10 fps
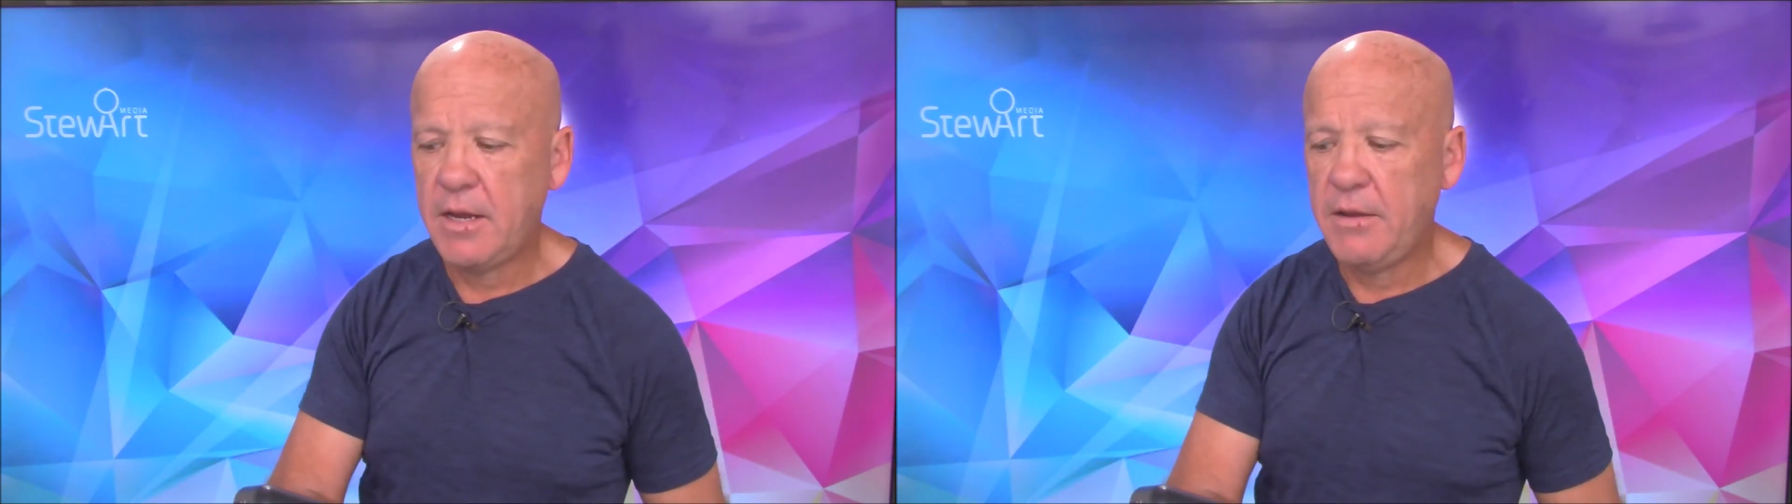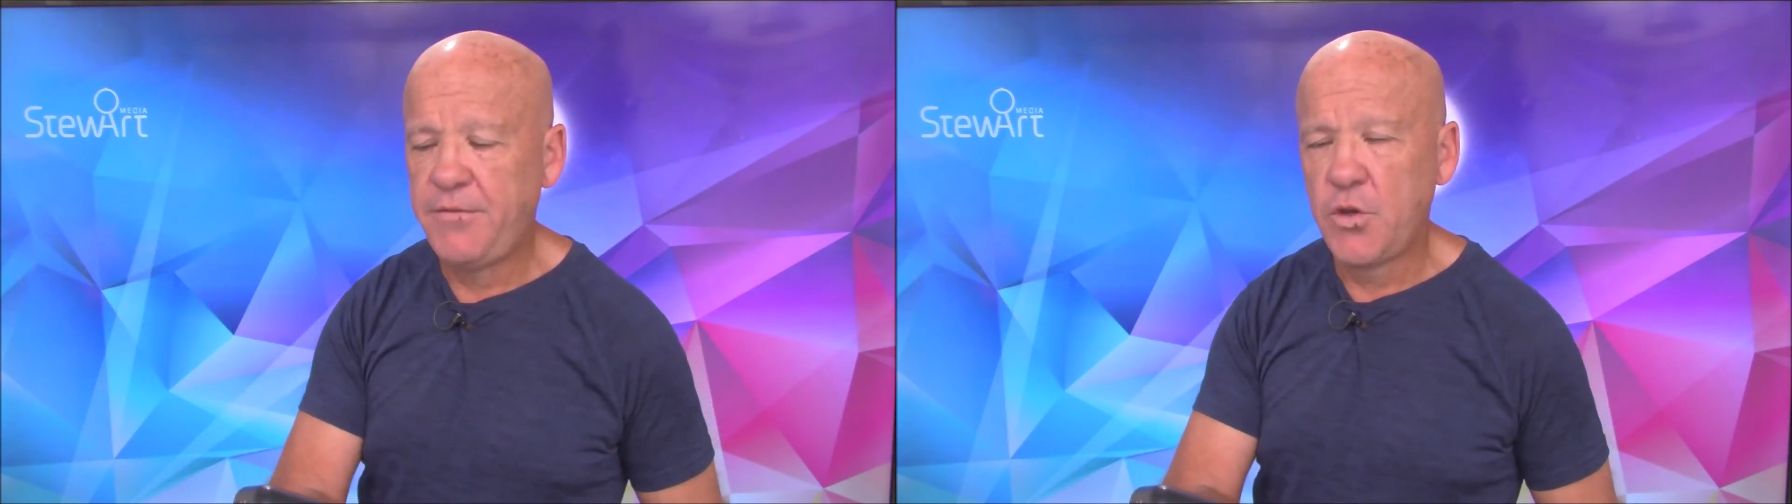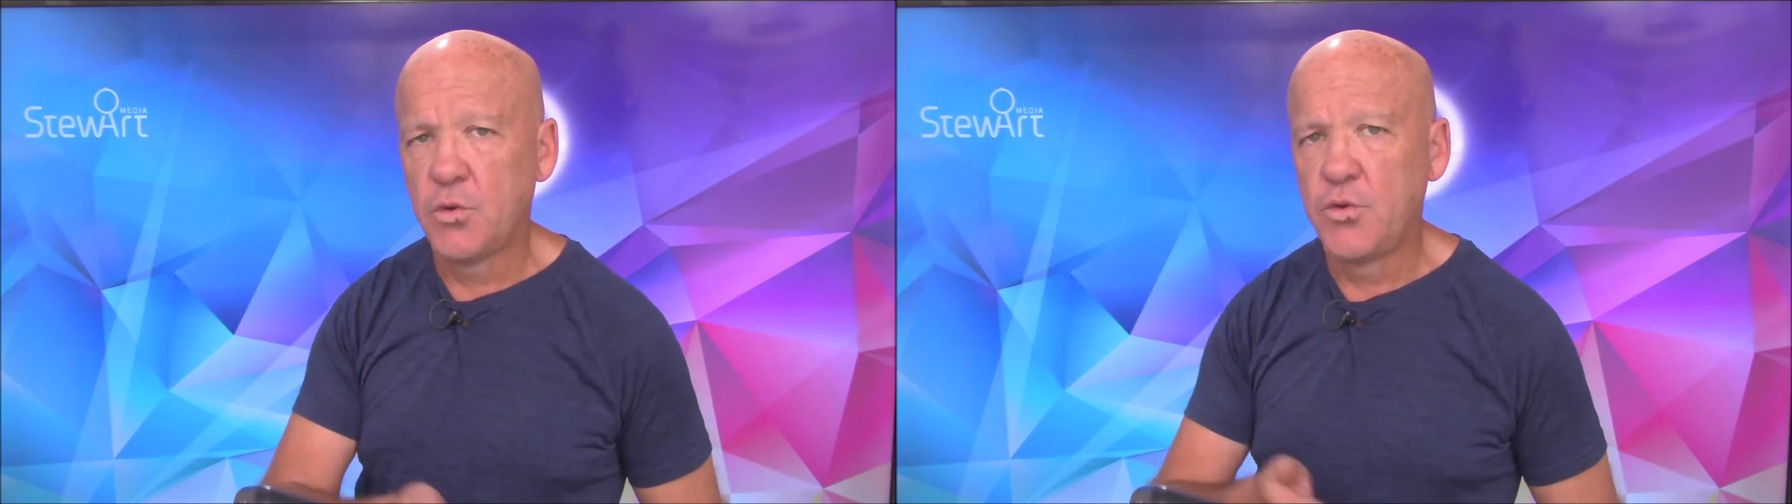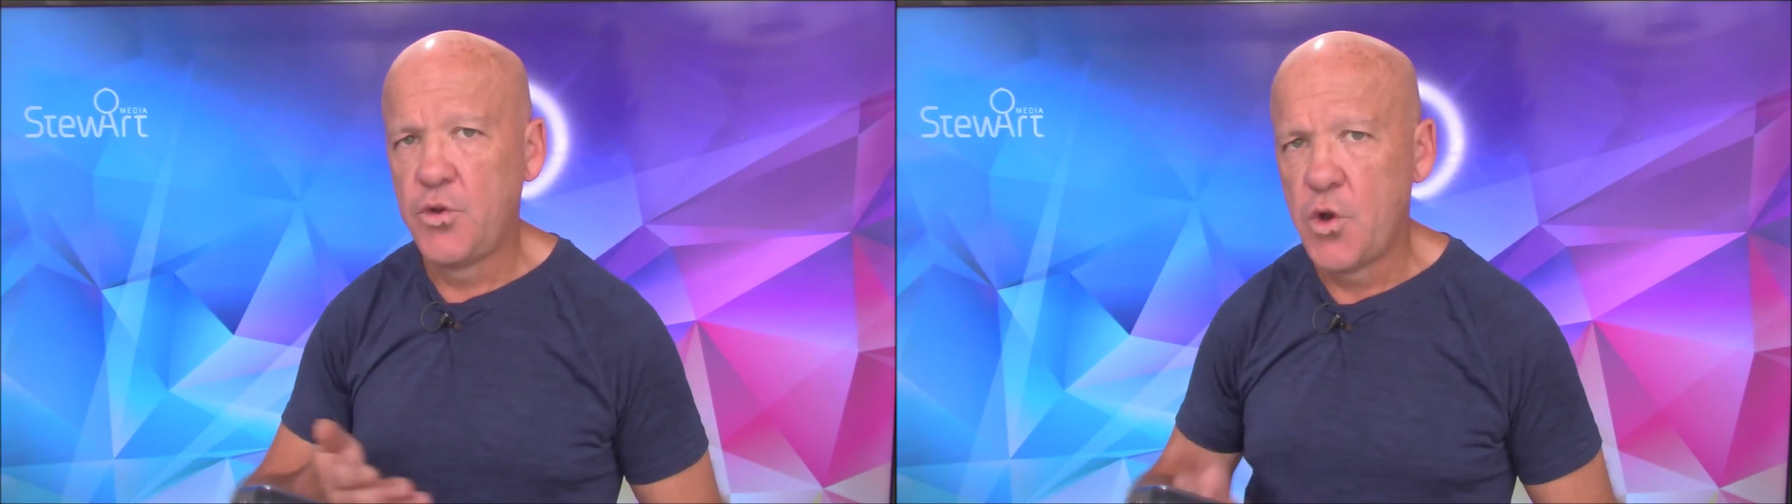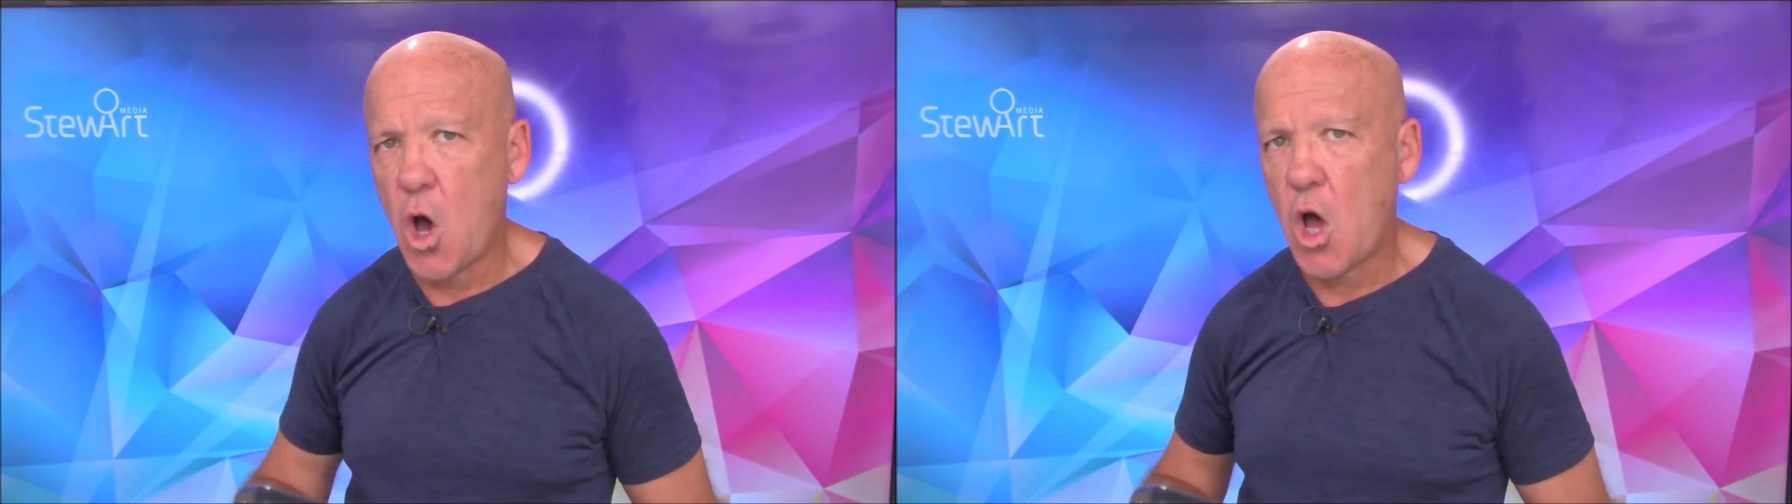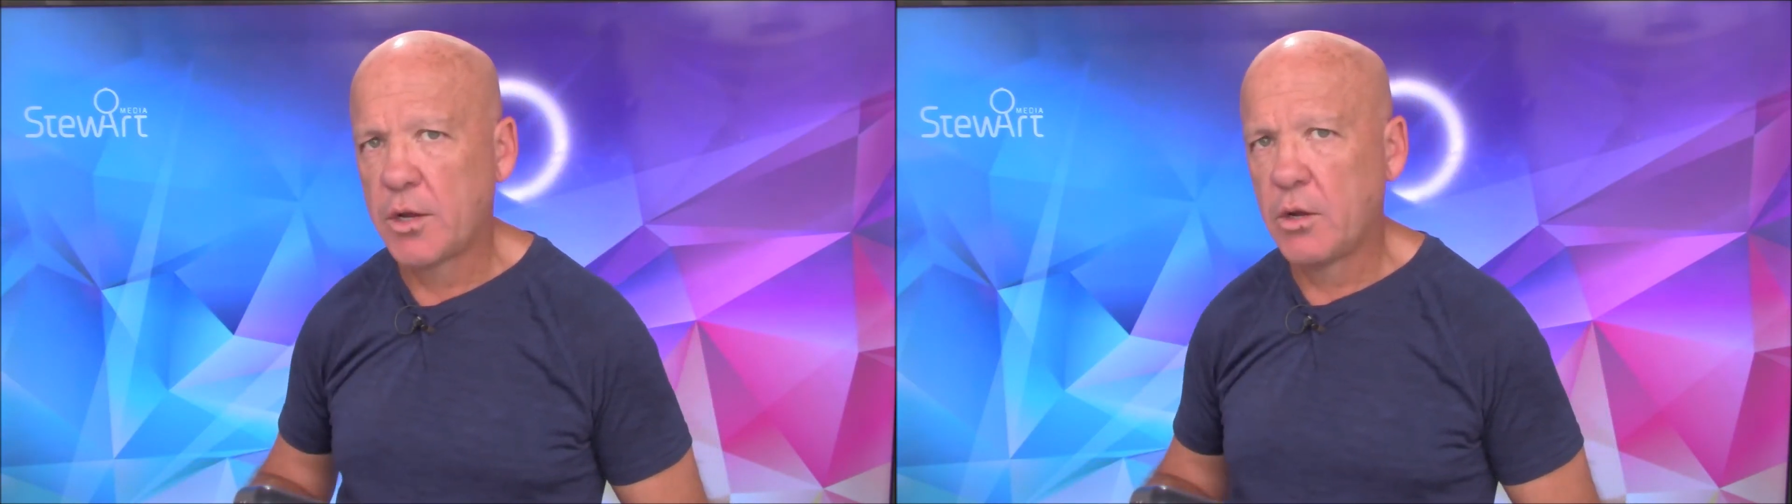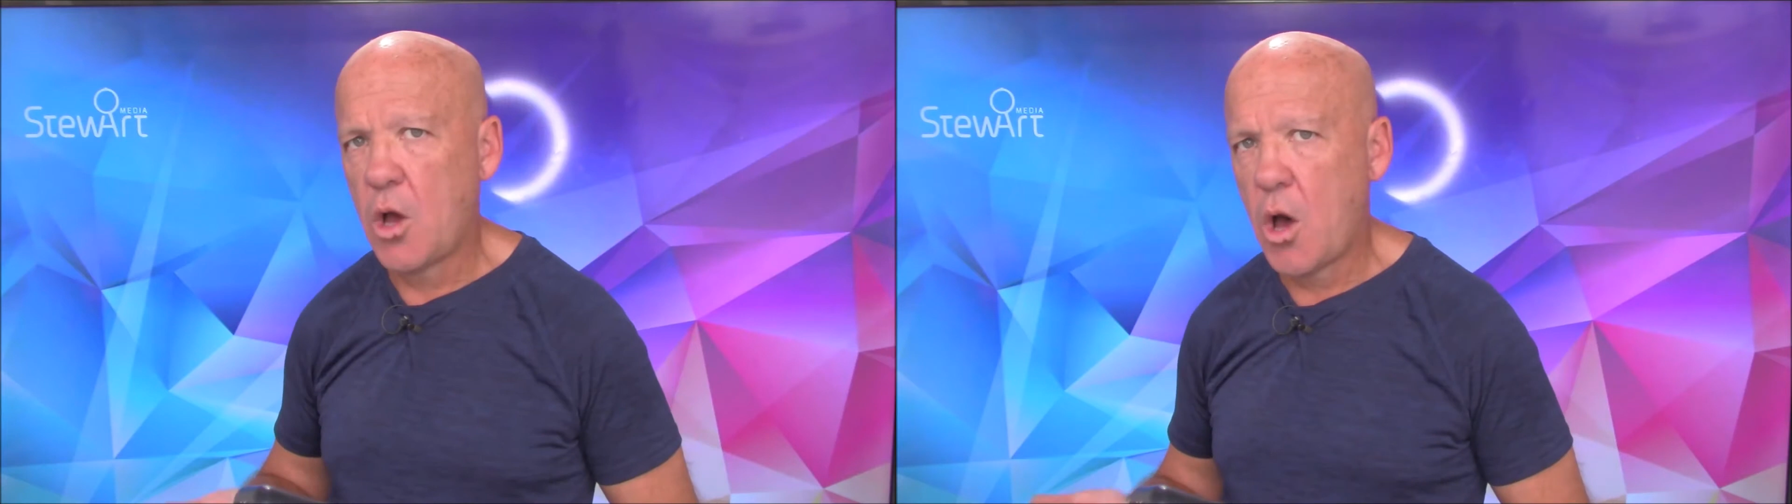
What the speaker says: if you're not